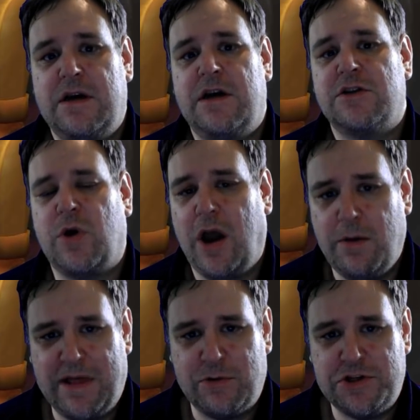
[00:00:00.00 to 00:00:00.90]
So I hope
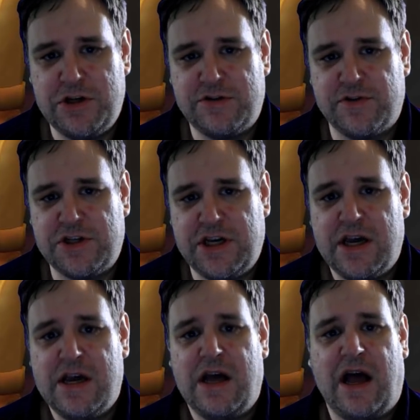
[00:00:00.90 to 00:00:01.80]
that was useful to you.
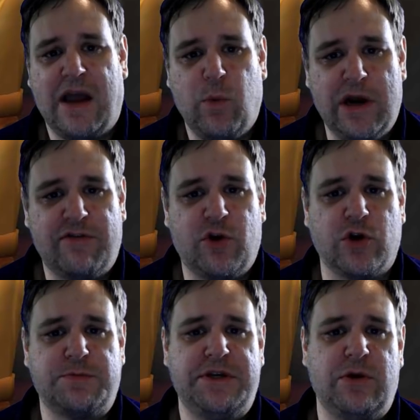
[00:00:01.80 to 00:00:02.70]
I will, of
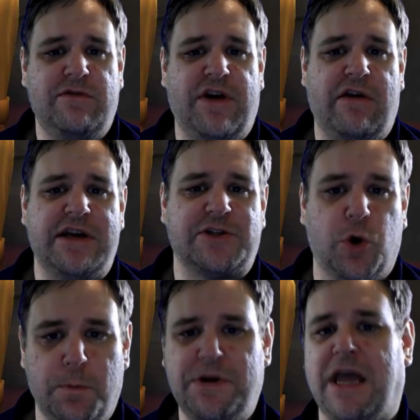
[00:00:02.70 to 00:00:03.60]
course, be doing various
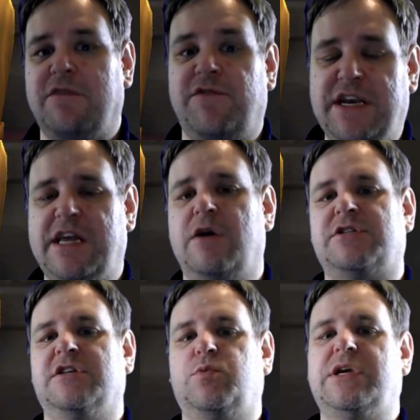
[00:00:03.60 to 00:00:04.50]
update videos
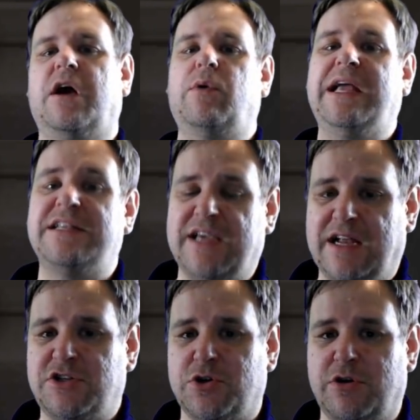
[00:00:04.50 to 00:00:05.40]
as we go into
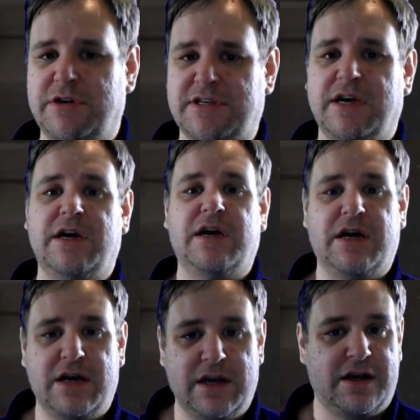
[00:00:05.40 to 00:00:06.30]
Antorus,
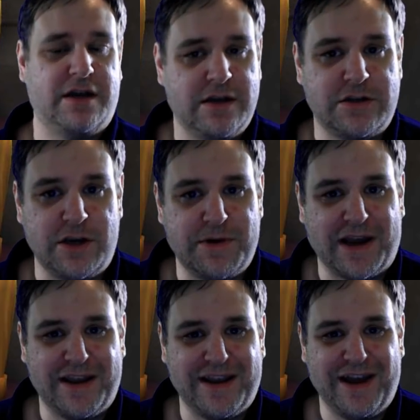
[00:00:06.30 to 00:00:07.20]
assuming I
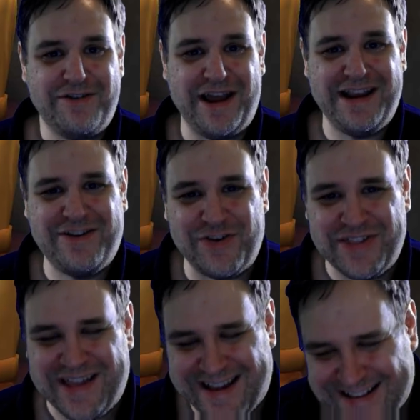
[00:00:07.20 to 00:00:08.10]
can get a raid for
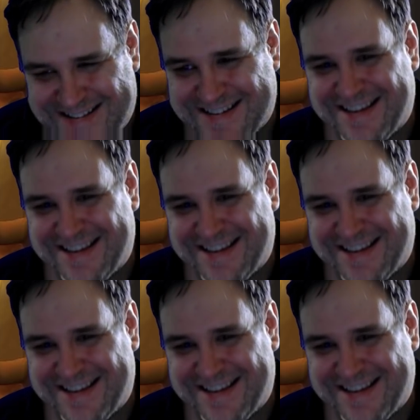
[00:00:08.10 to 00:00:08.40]
that.